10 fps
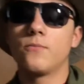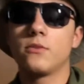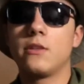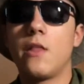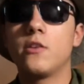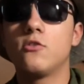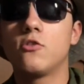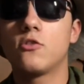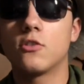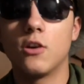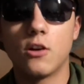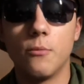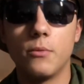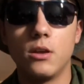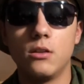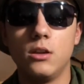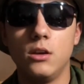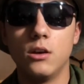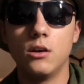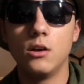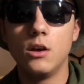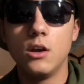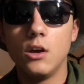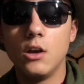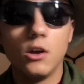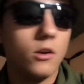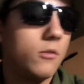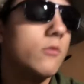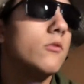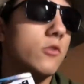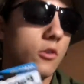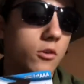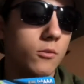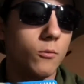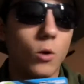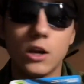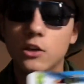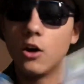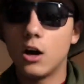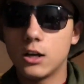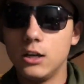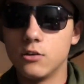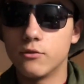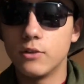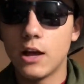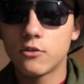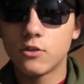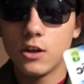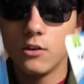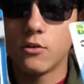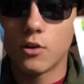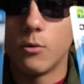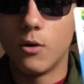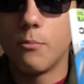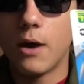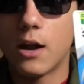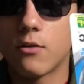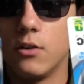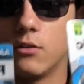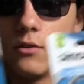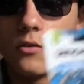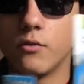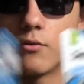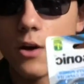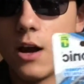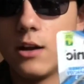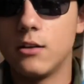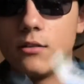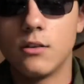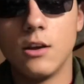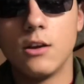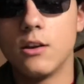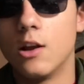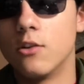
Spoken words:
Now, this is just to accompany your walkie-talkie and your flashlight. You're going to want batteries of different varieties. Now,